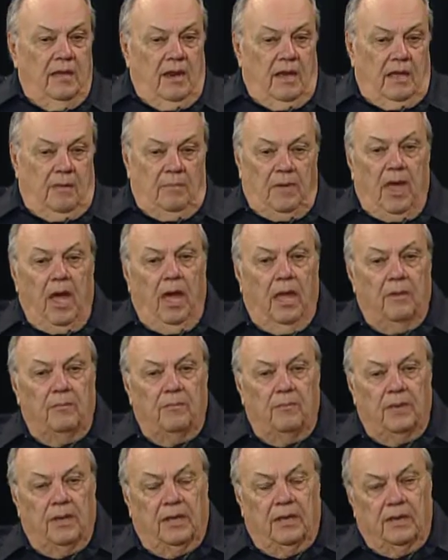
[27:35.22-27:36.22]
And I'm not,
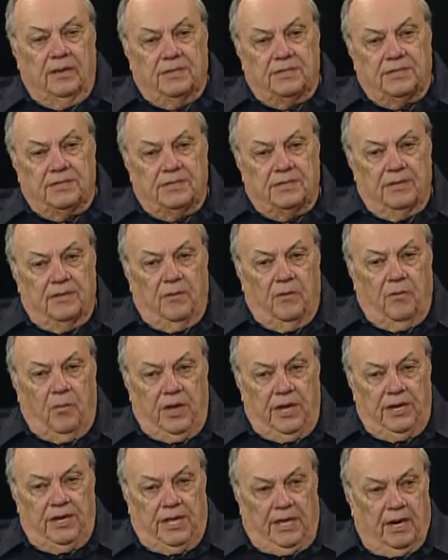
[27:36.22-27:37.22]
because
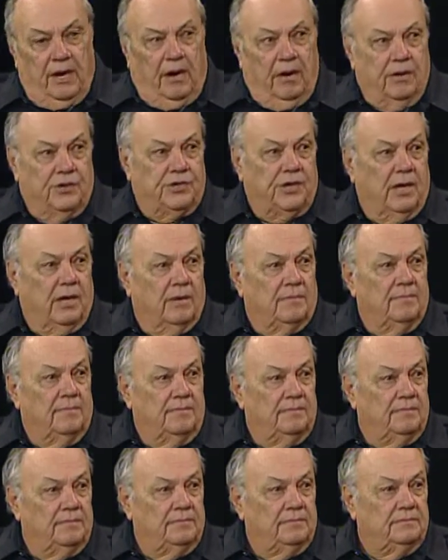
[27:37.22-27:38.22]
we did our job.
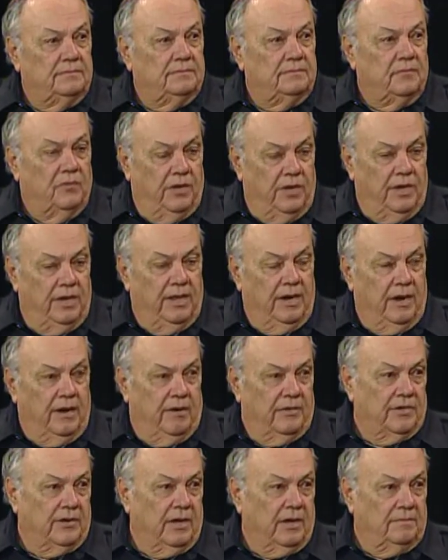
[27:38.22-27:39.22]
We did our
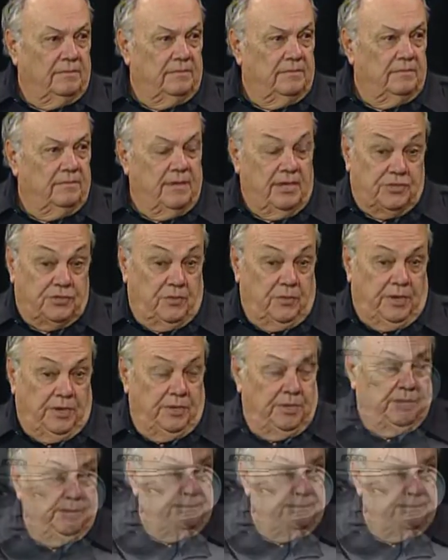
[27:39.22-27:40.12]
job best we could.